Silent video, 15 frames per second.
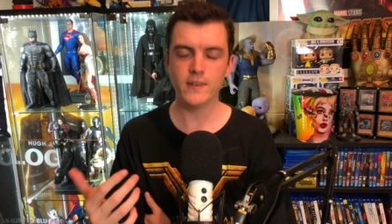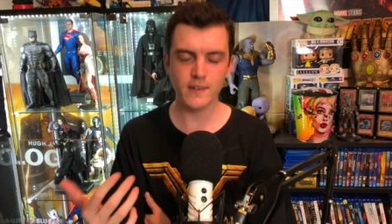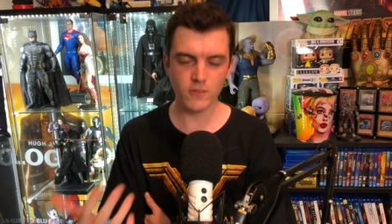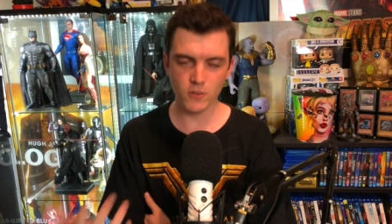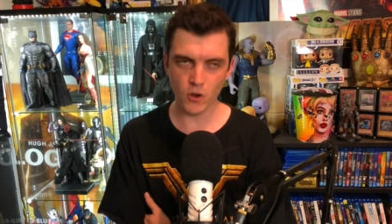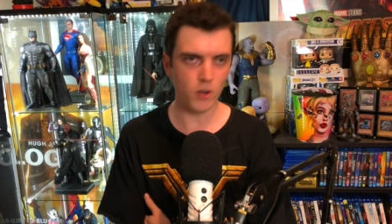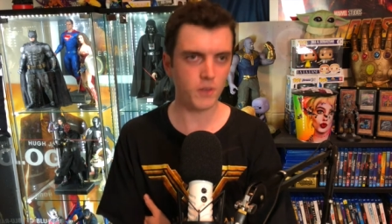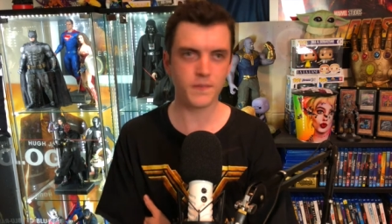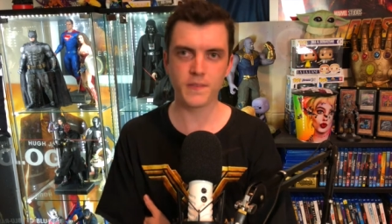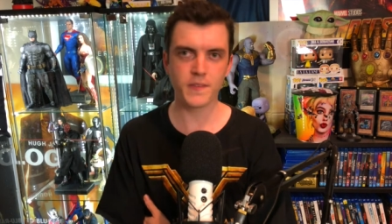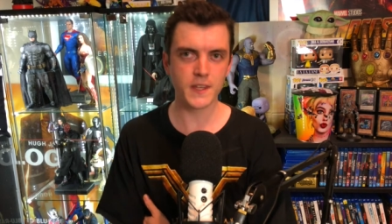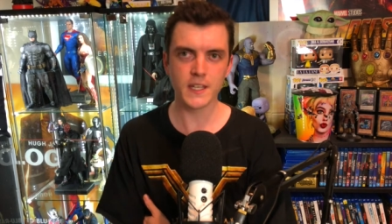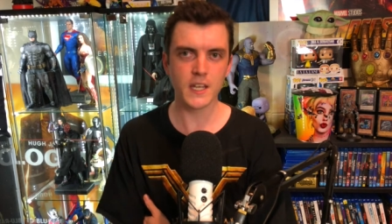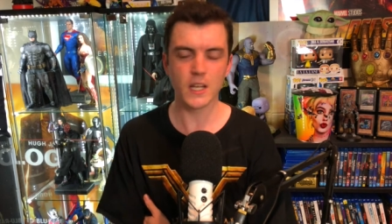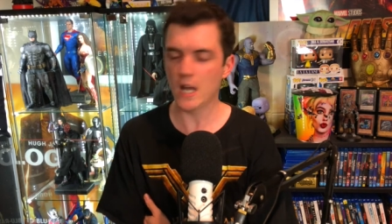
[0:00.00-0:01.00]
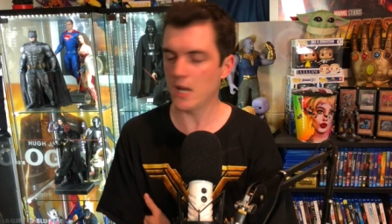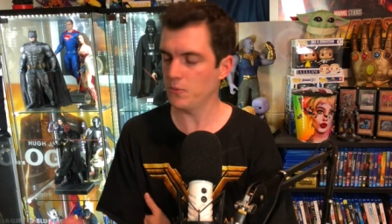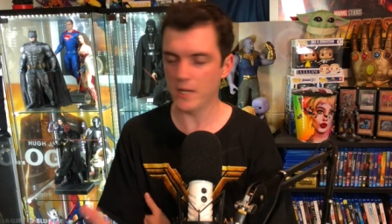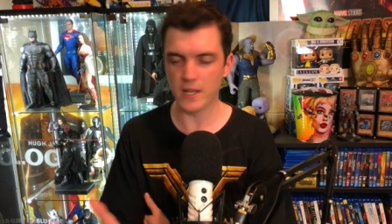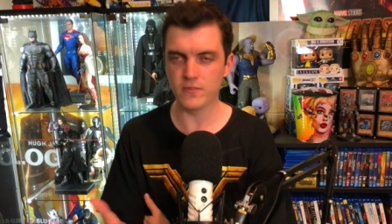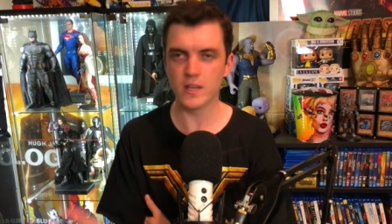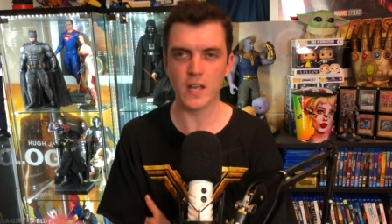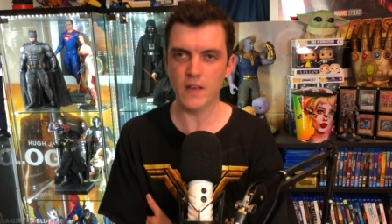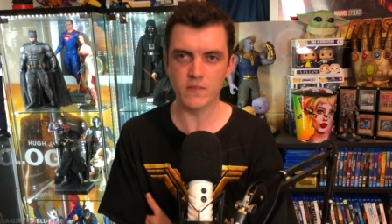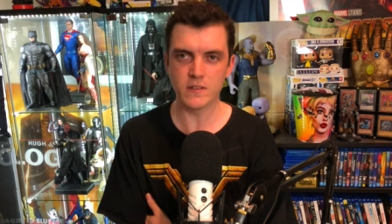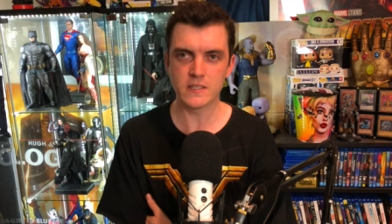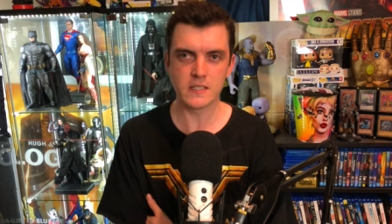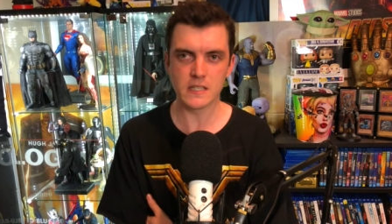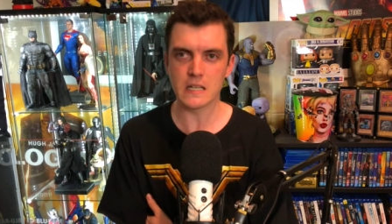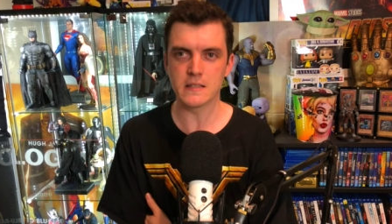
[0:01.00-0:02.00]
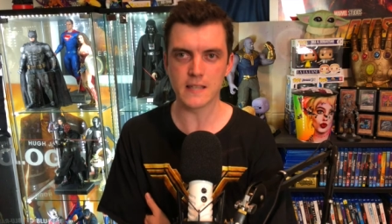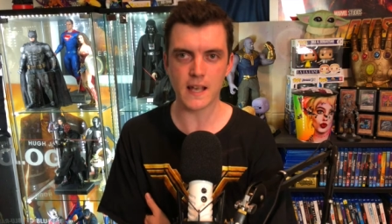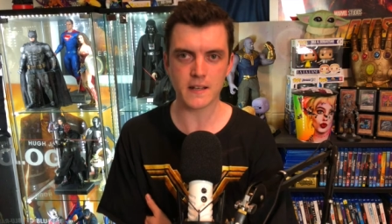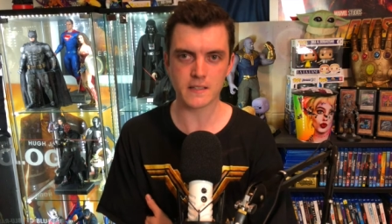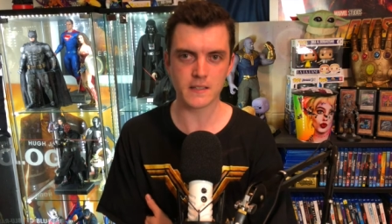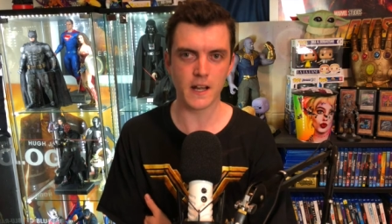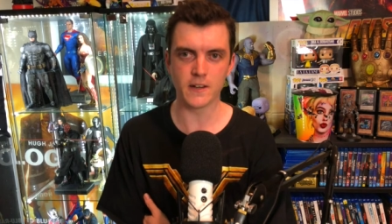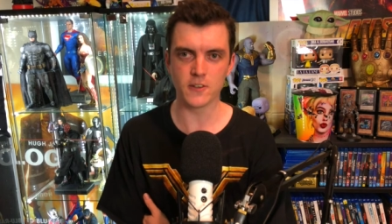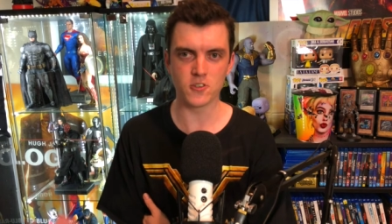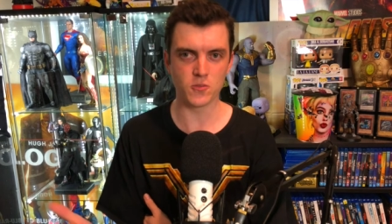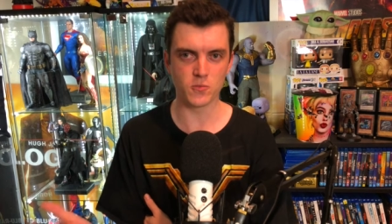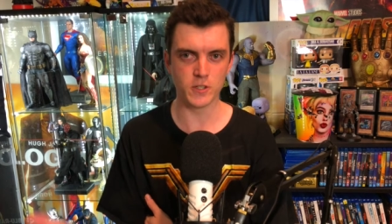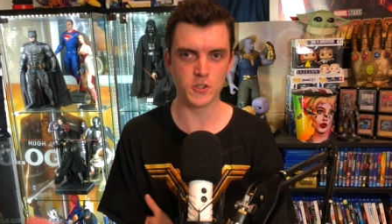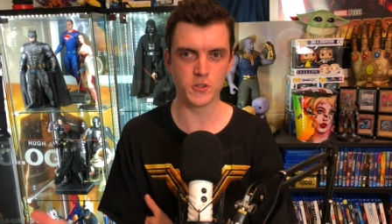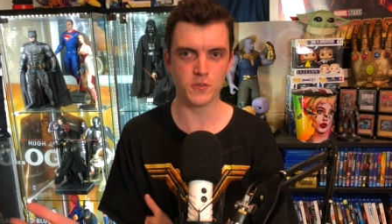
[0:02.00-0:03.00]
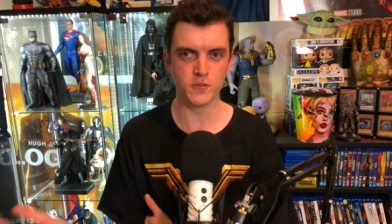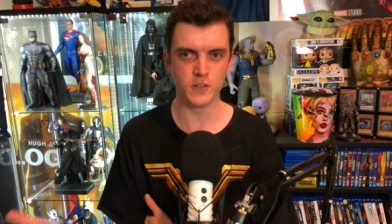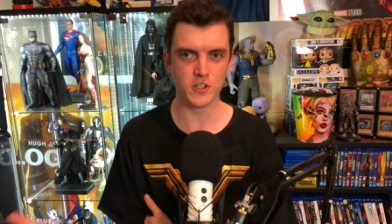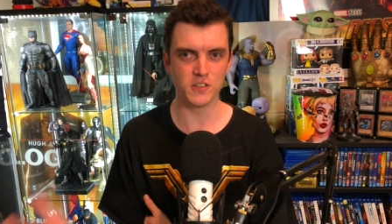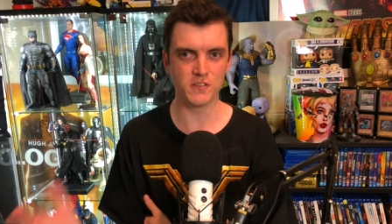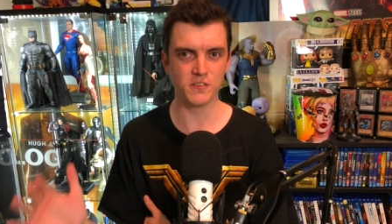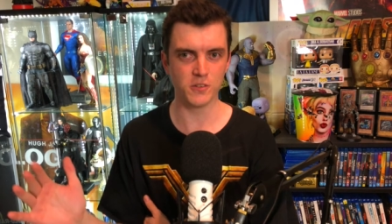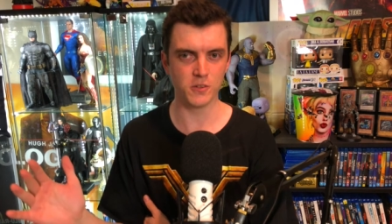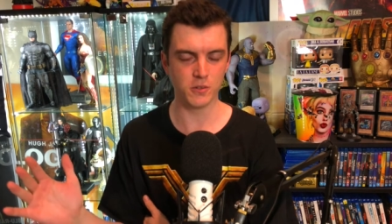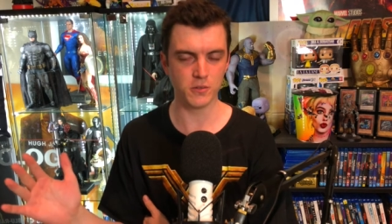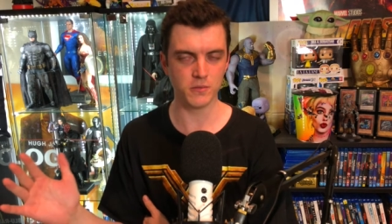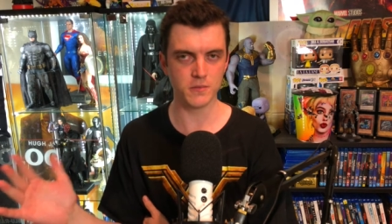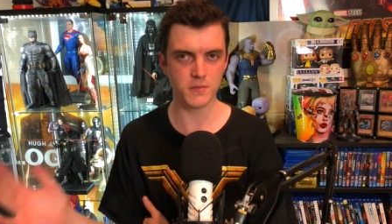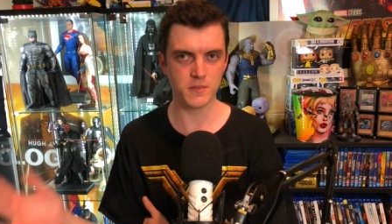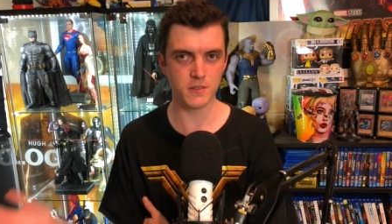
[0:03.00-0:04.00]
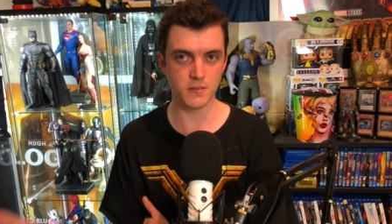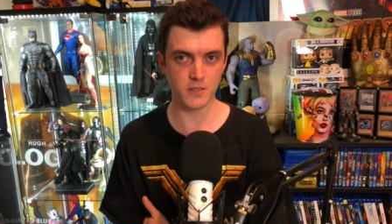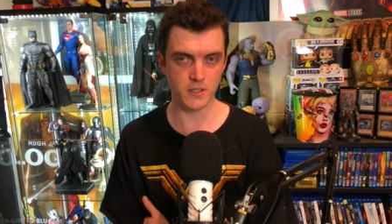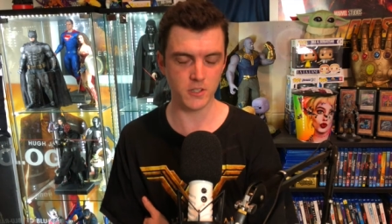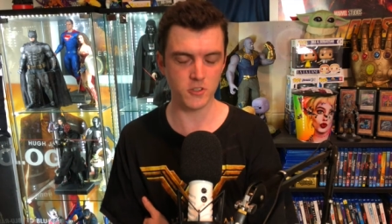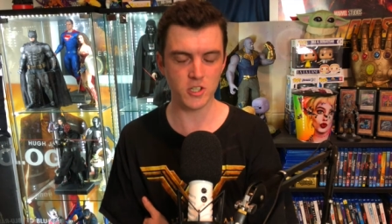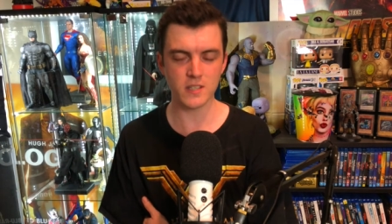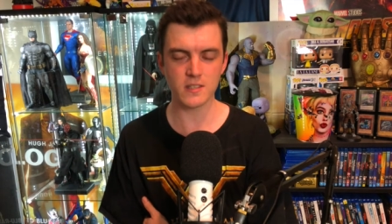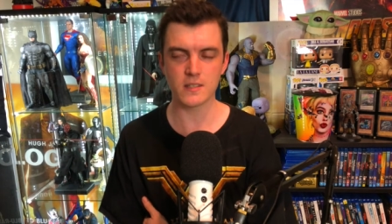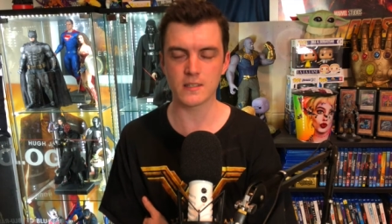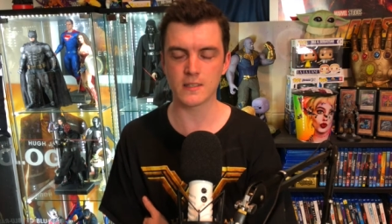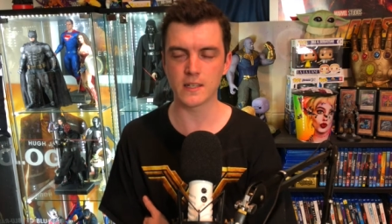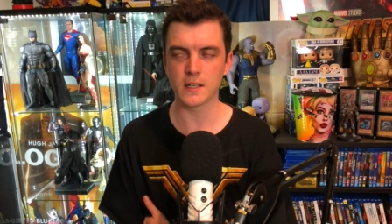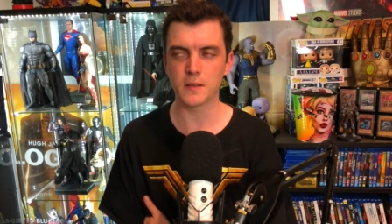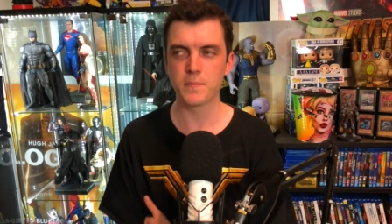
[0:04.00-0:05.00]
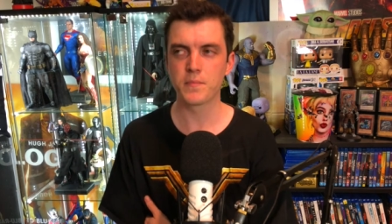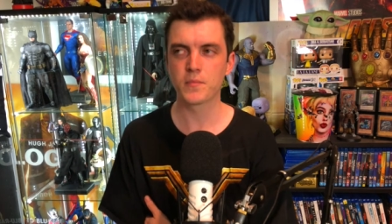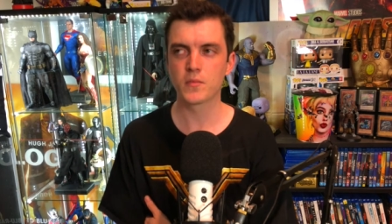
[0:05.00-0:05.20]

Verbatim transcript: not thinking I would ever see Zack Snyder's original vision for Justice League.